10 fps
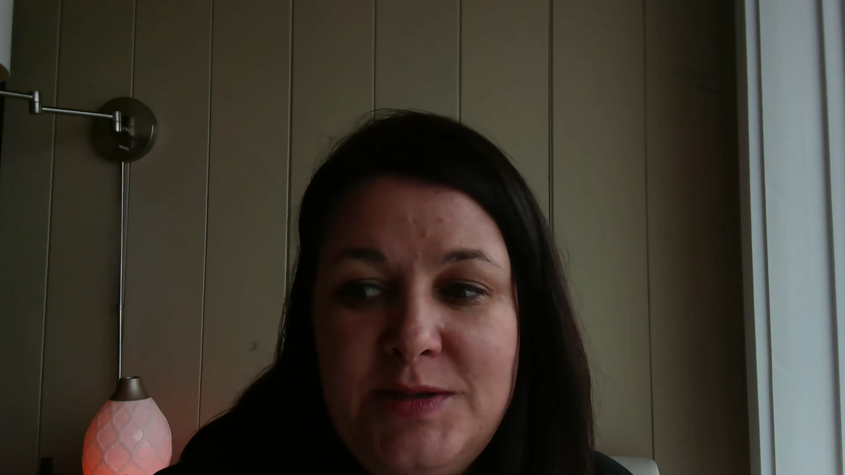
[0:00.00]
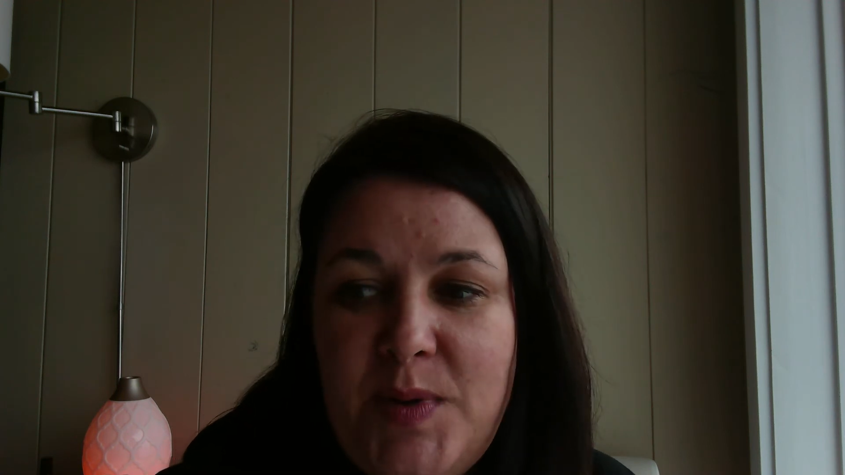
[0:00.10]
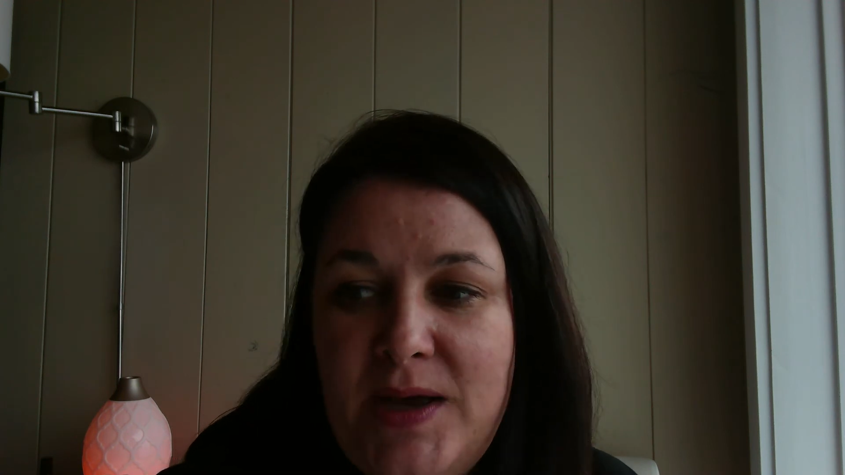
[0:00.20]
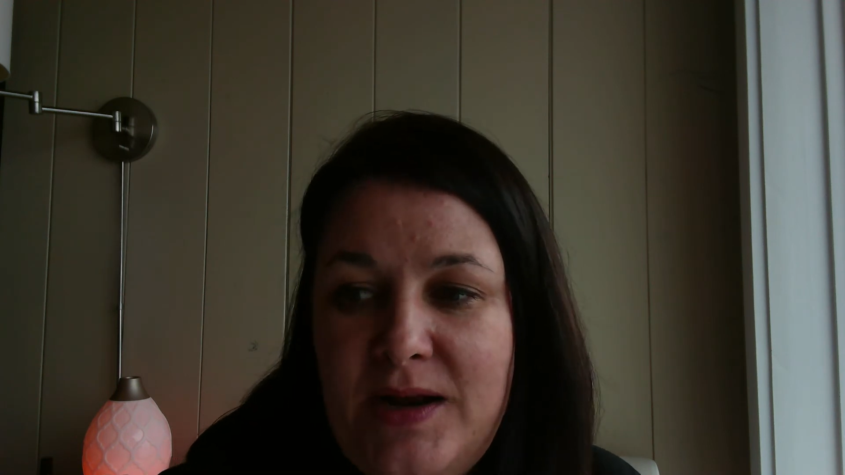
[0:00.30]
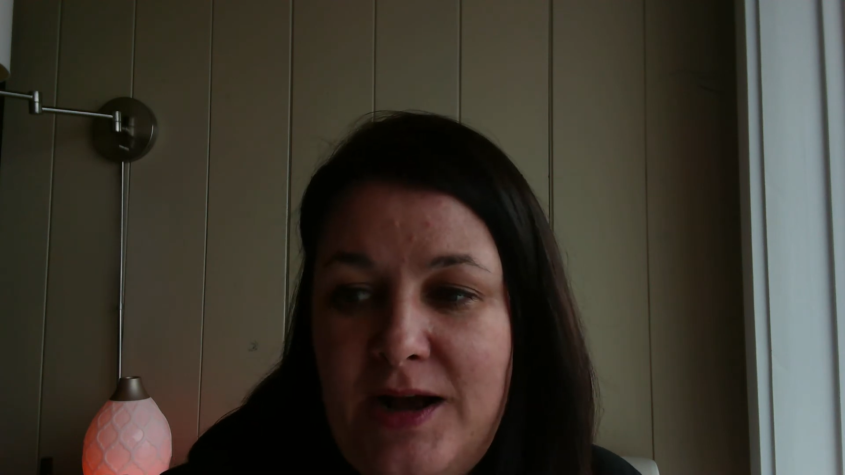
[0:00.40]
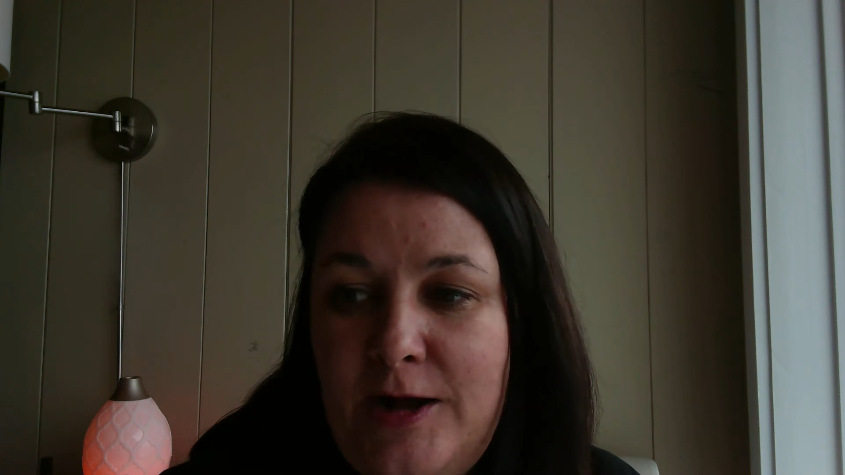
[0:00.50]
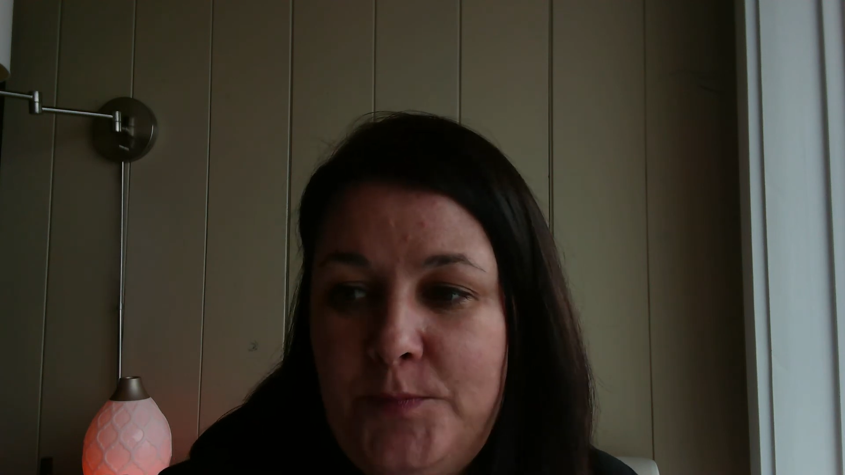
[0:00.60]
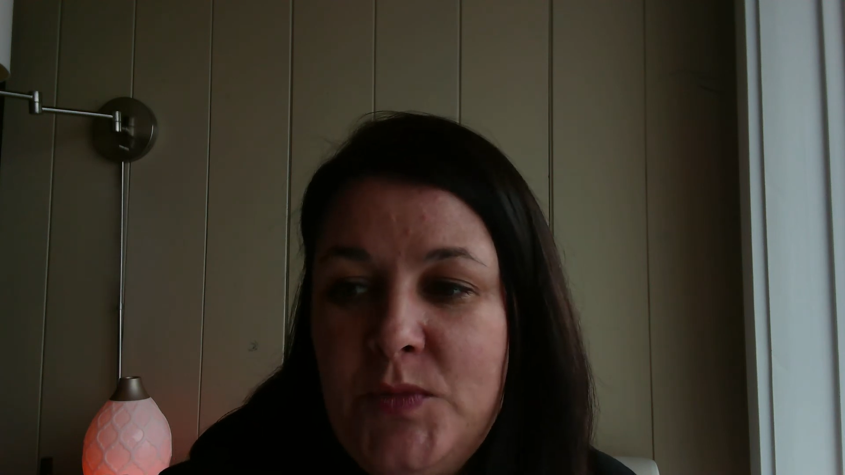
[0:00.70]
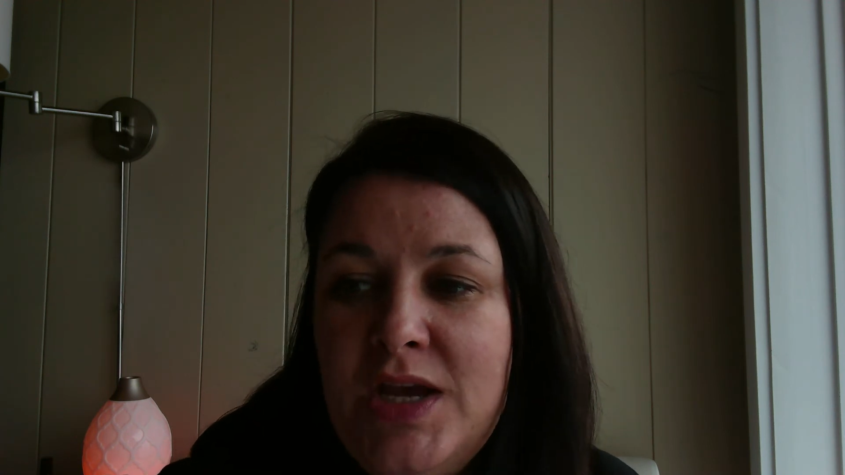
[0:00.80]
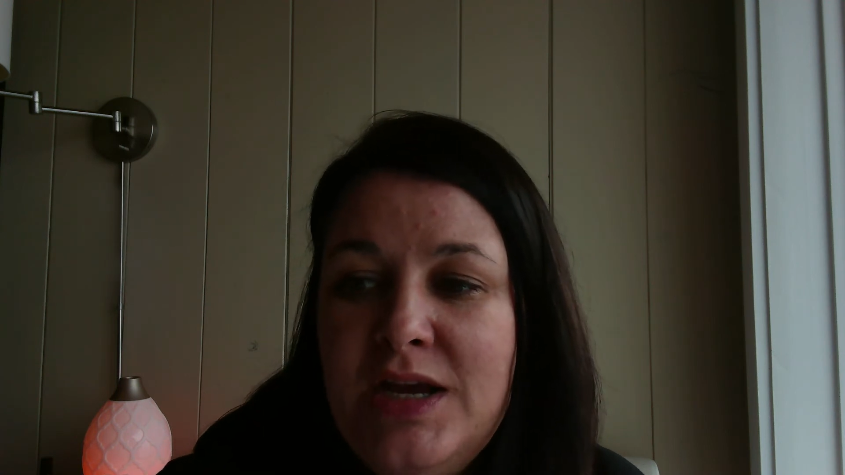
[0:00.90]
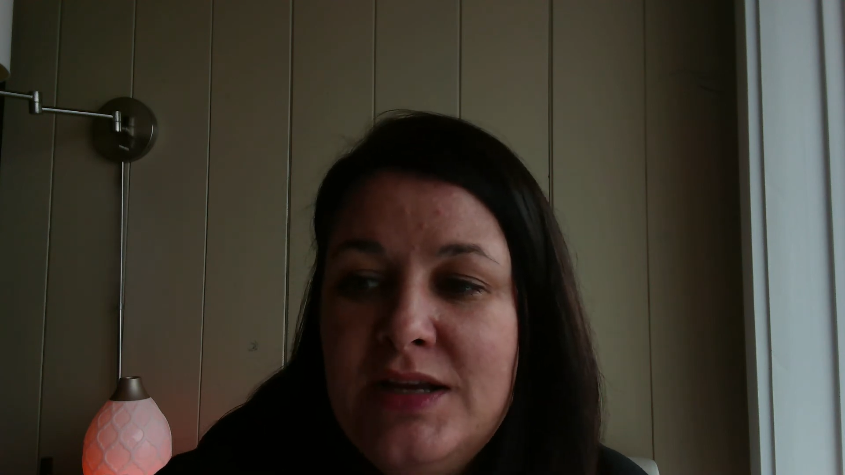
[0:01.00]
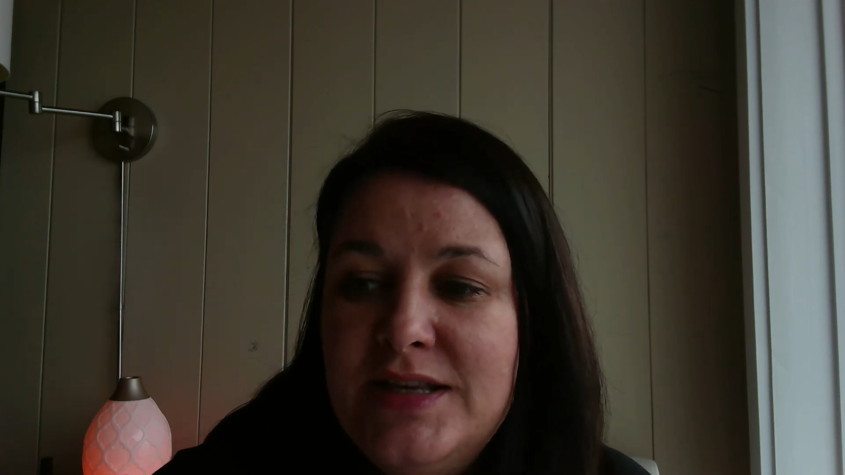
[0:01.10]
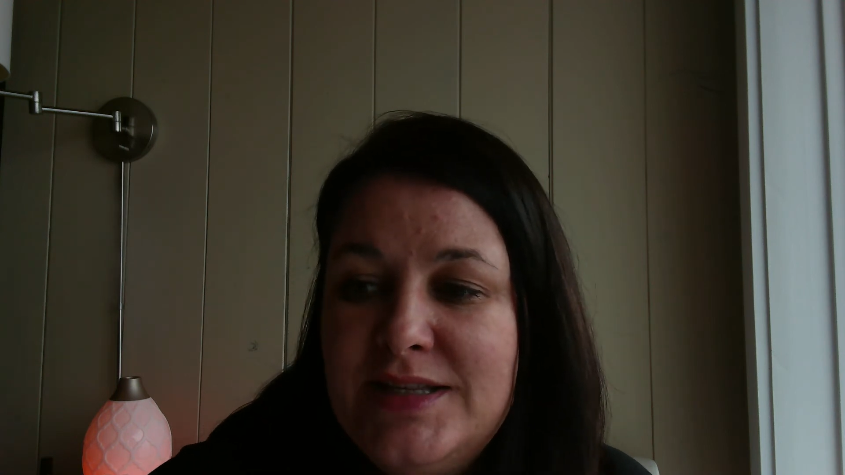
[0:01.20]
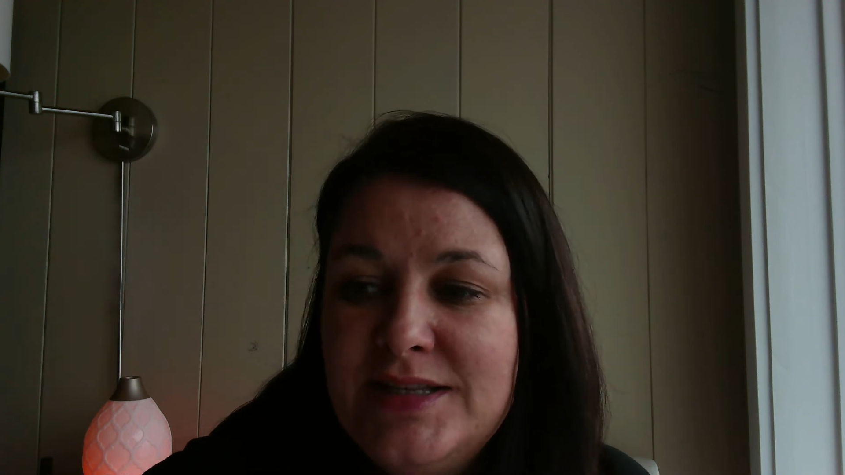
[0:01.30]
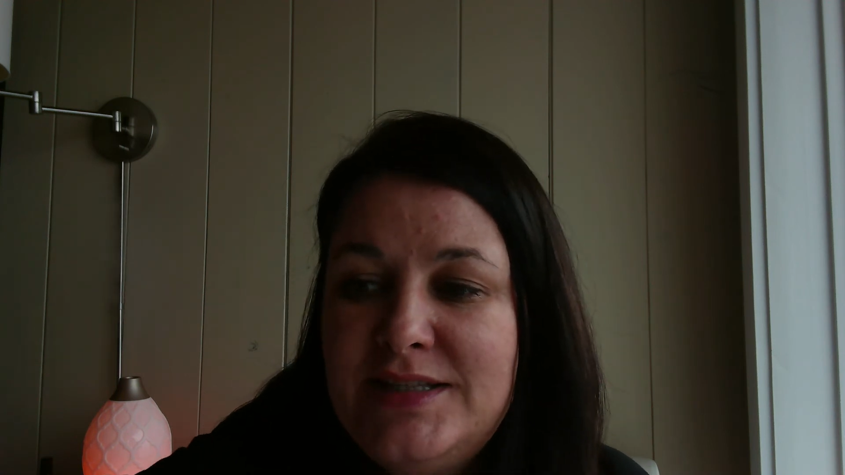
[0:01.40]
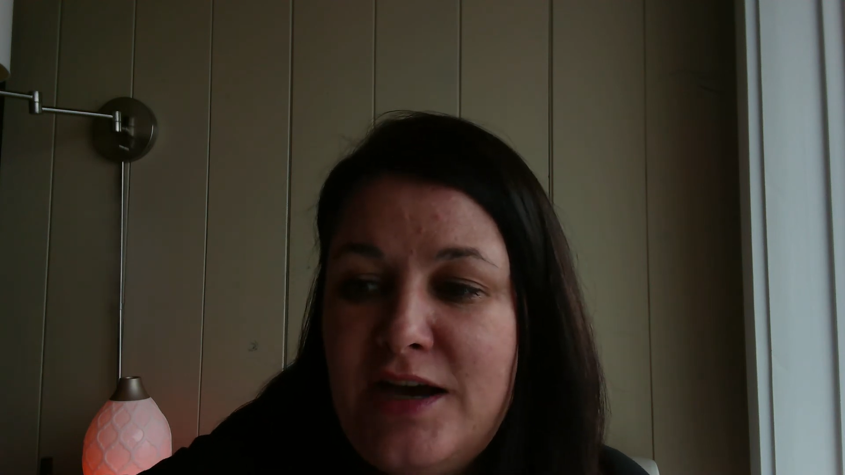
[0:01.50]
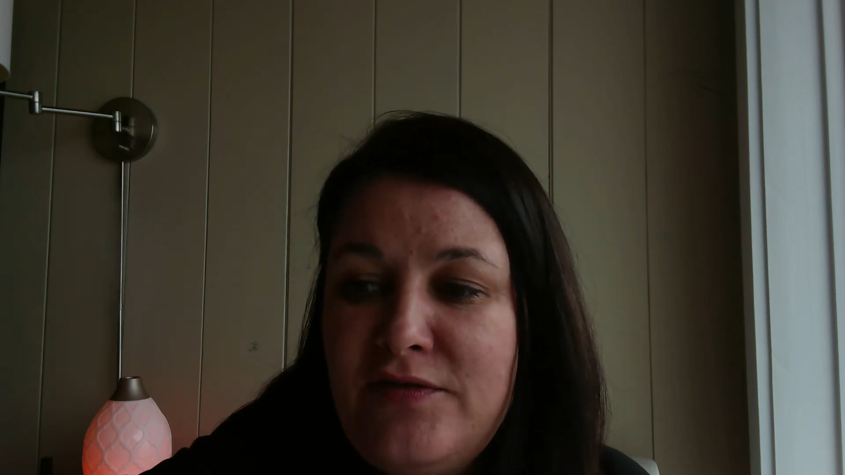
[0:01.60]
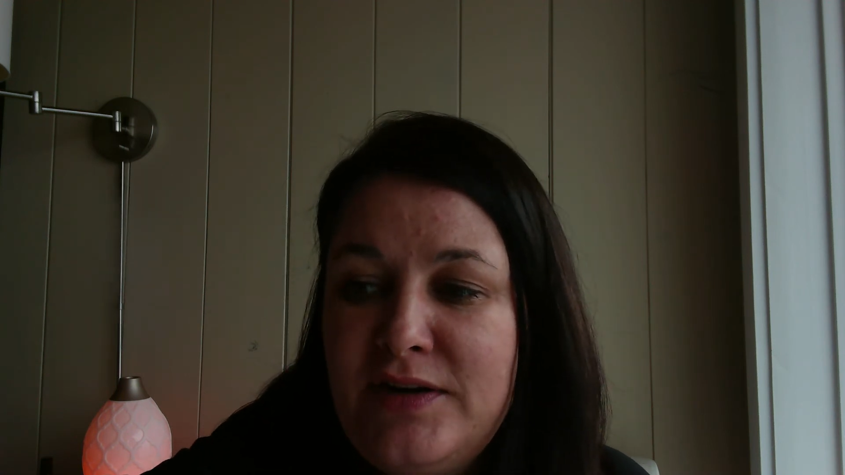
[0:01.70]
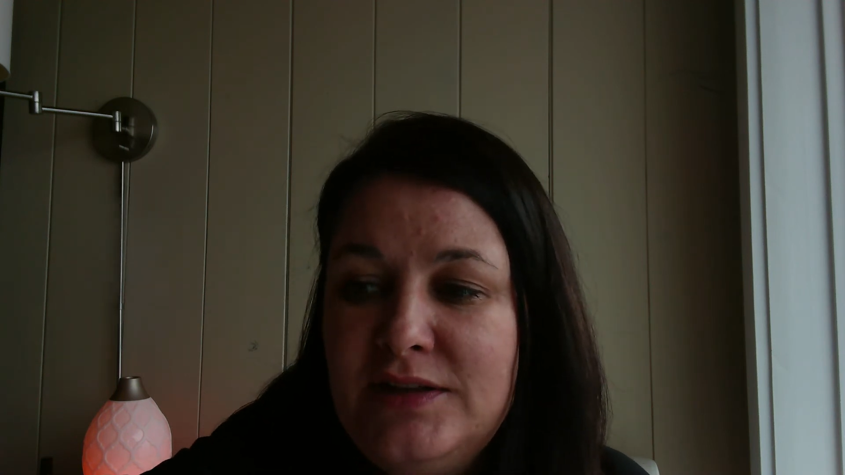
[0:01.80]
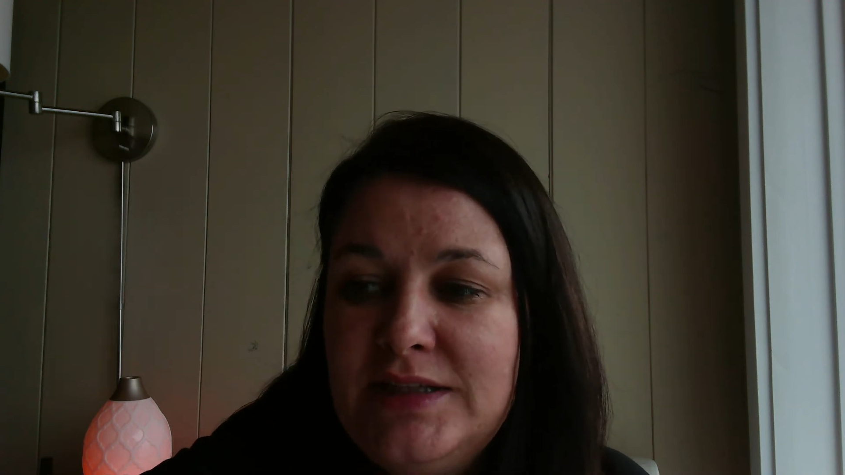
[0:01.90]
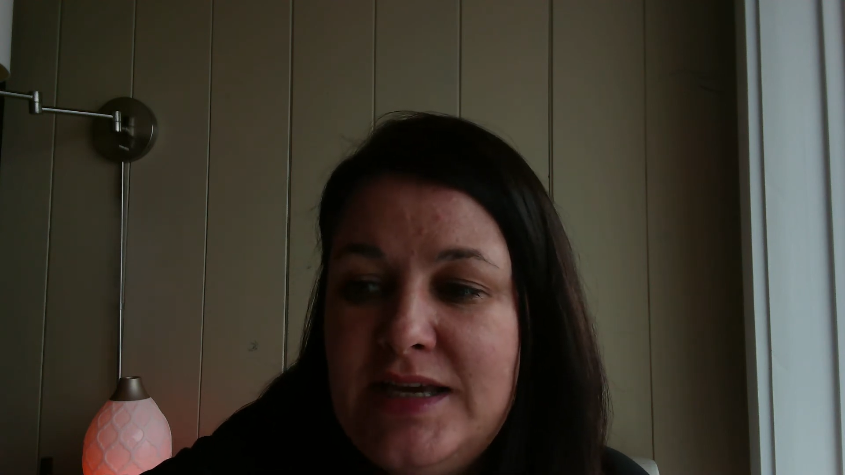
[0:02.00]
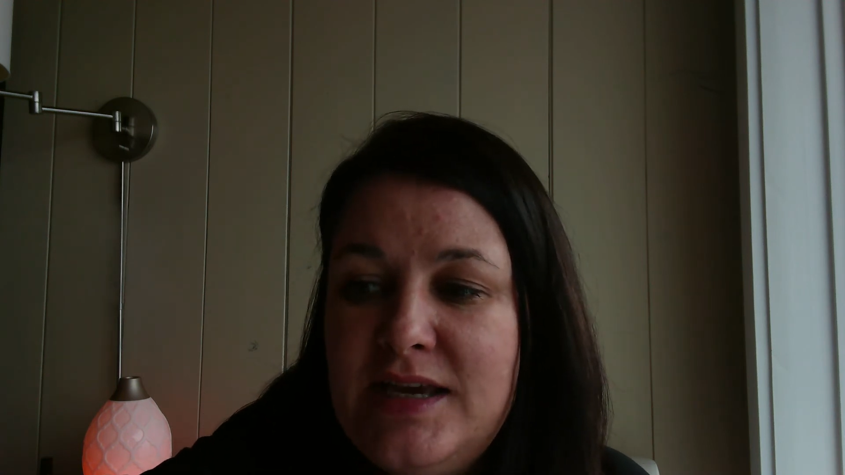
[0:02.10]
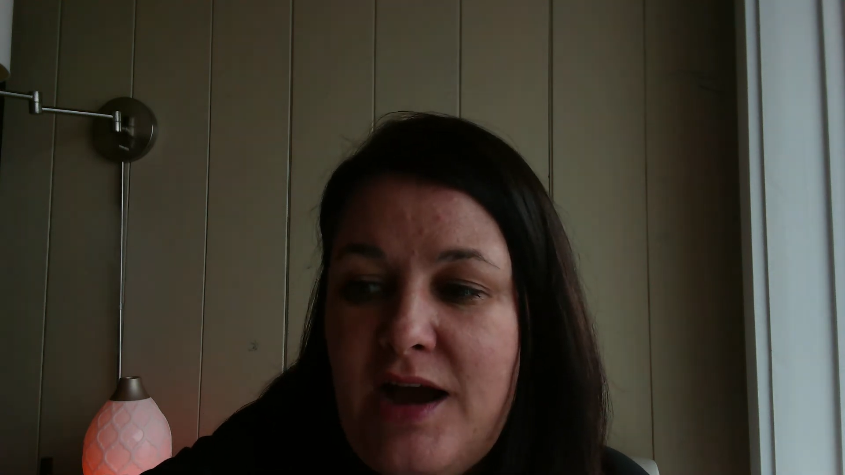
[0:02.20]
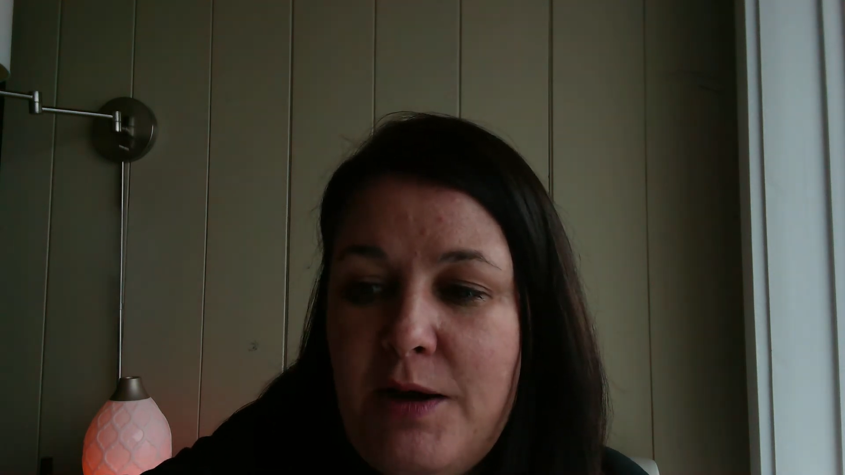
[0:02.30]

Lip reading: But this is definitely,